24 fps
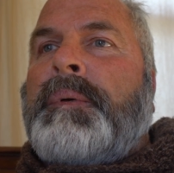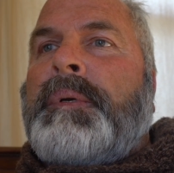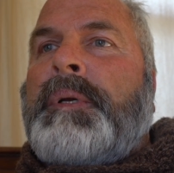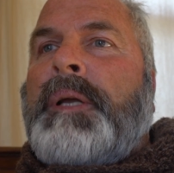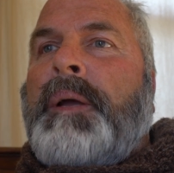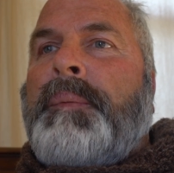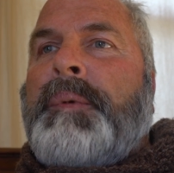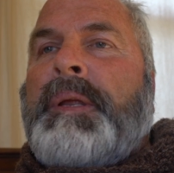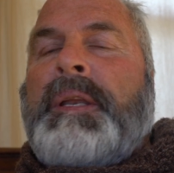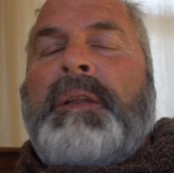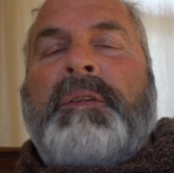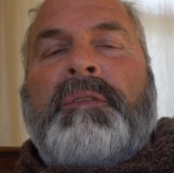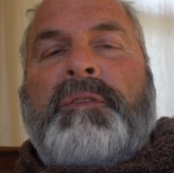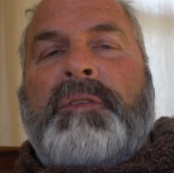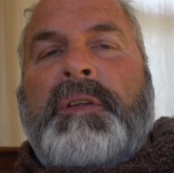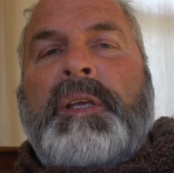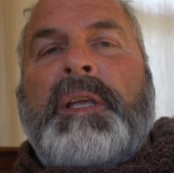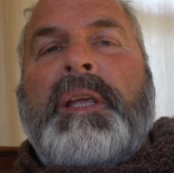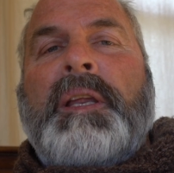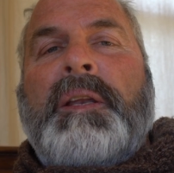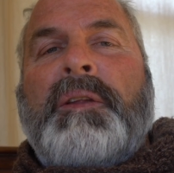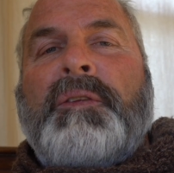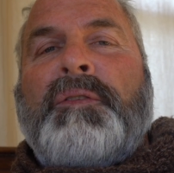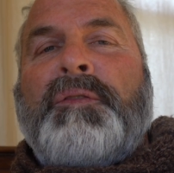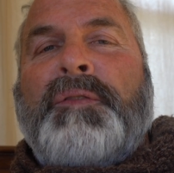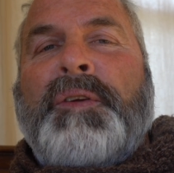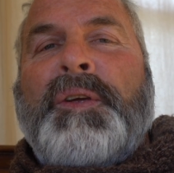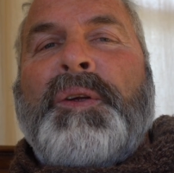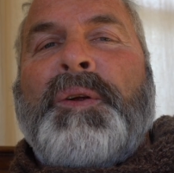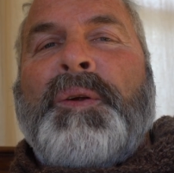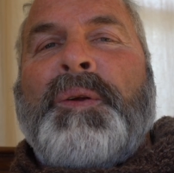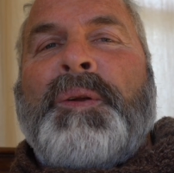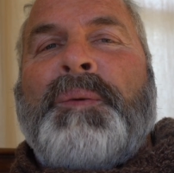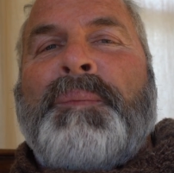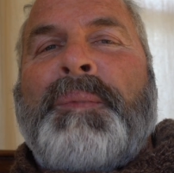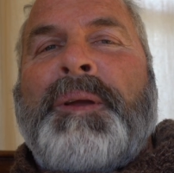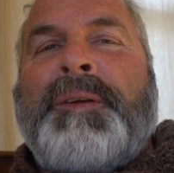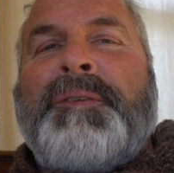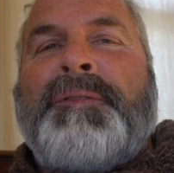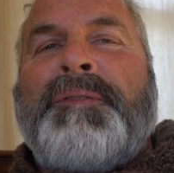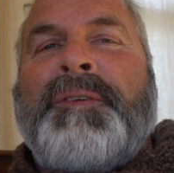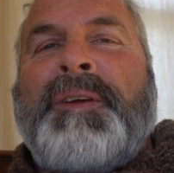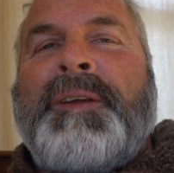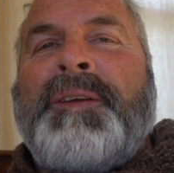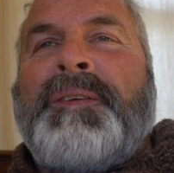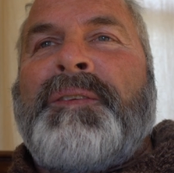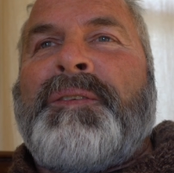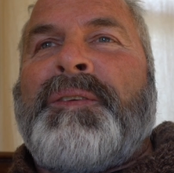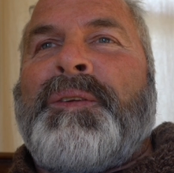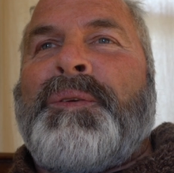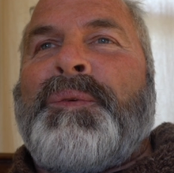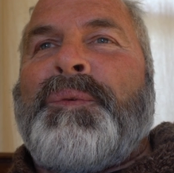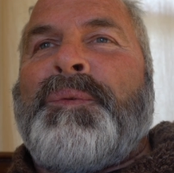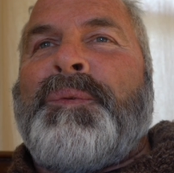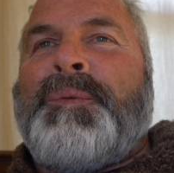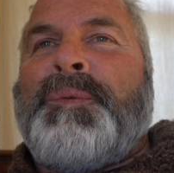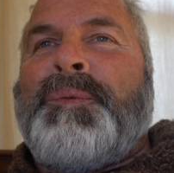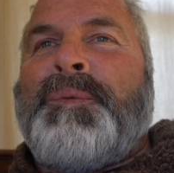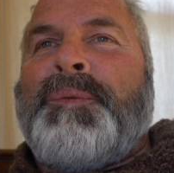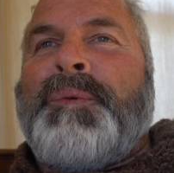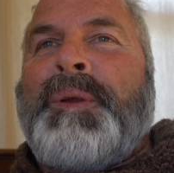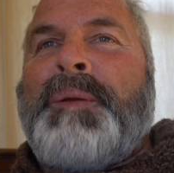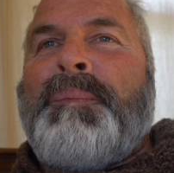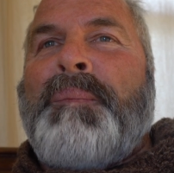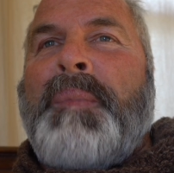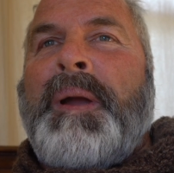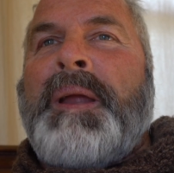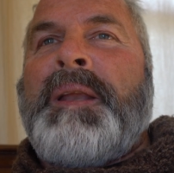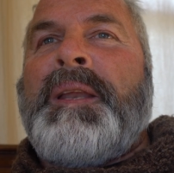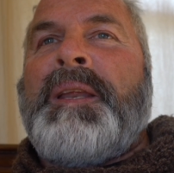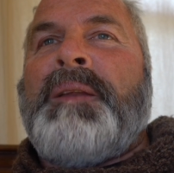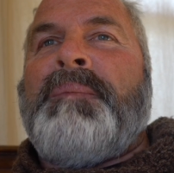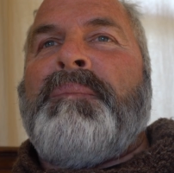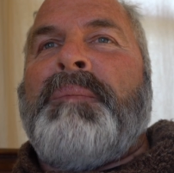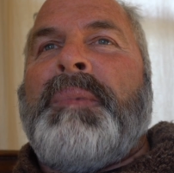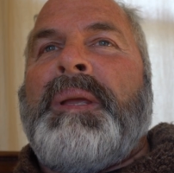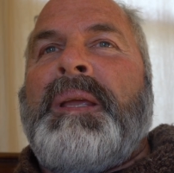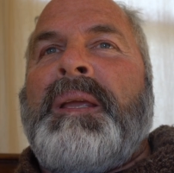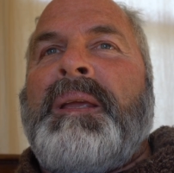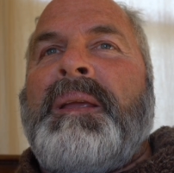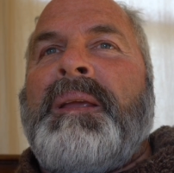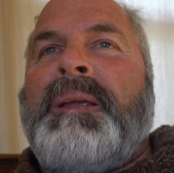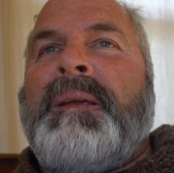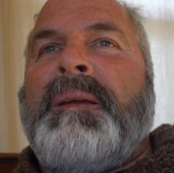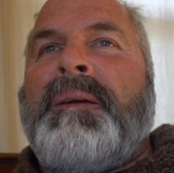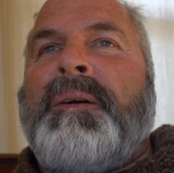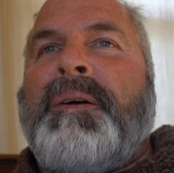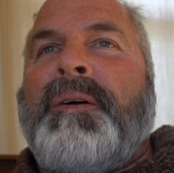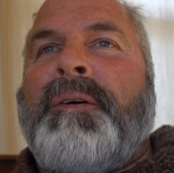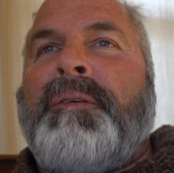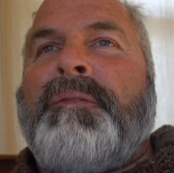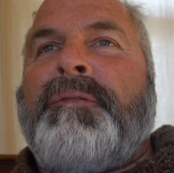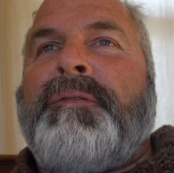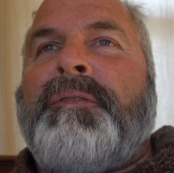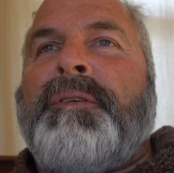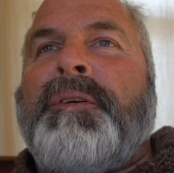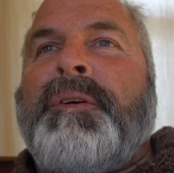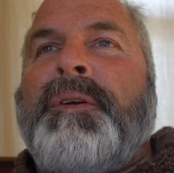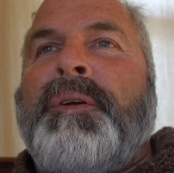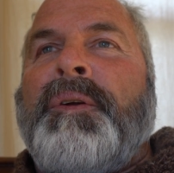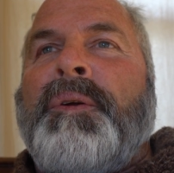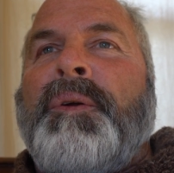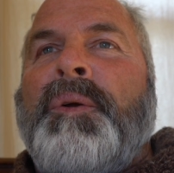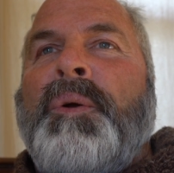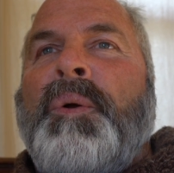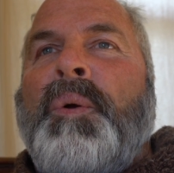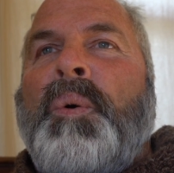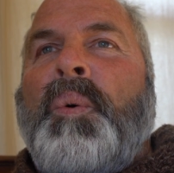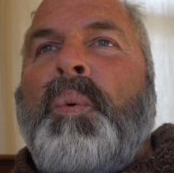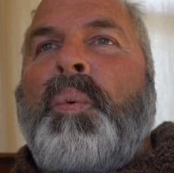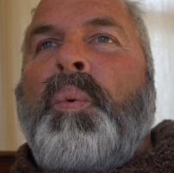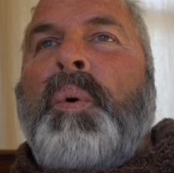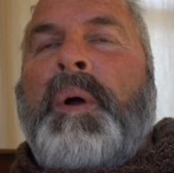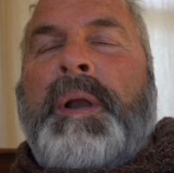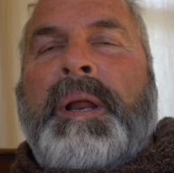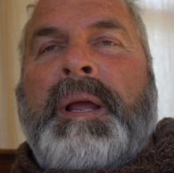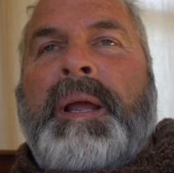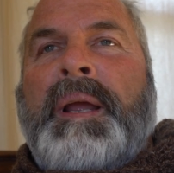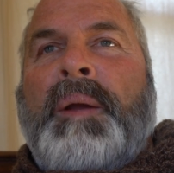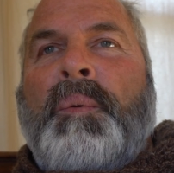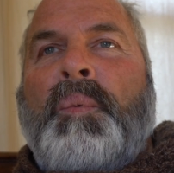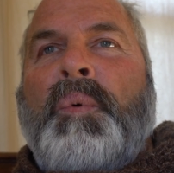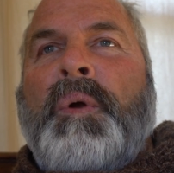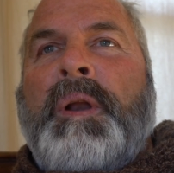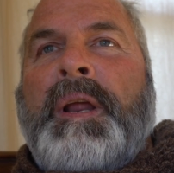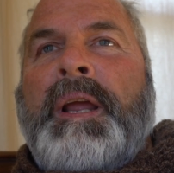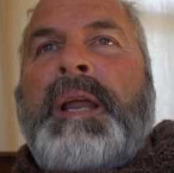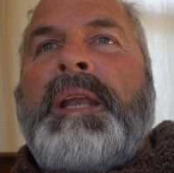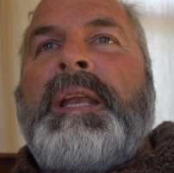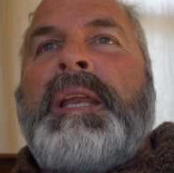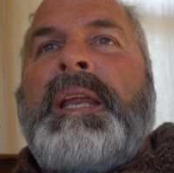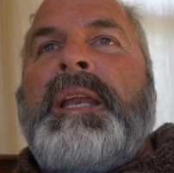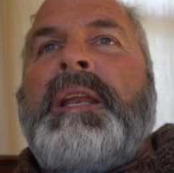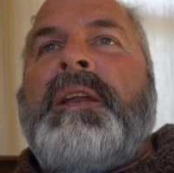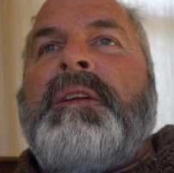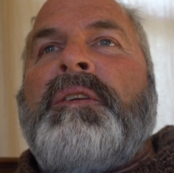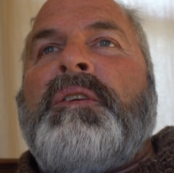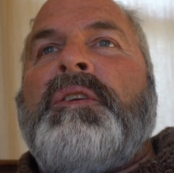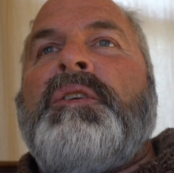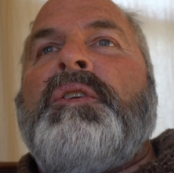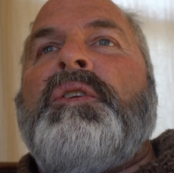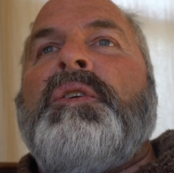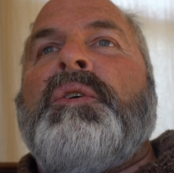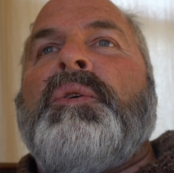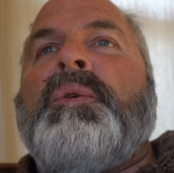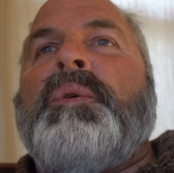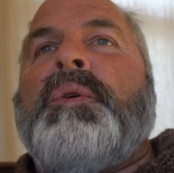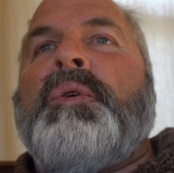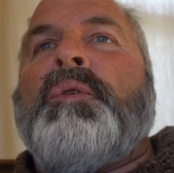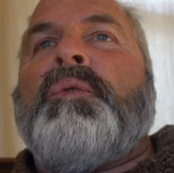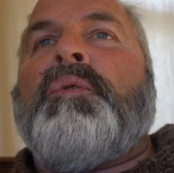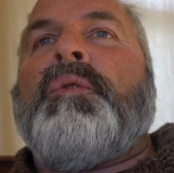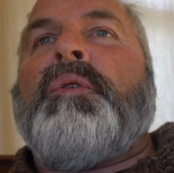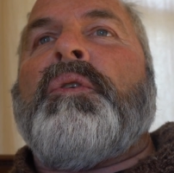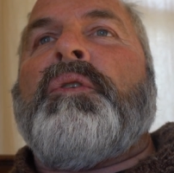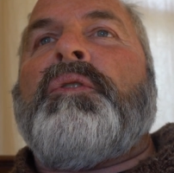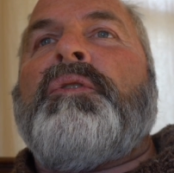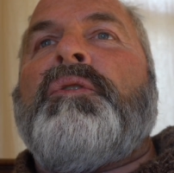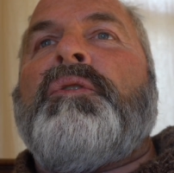coming and sticking his finger in my face and reminding me of what I needed to do in order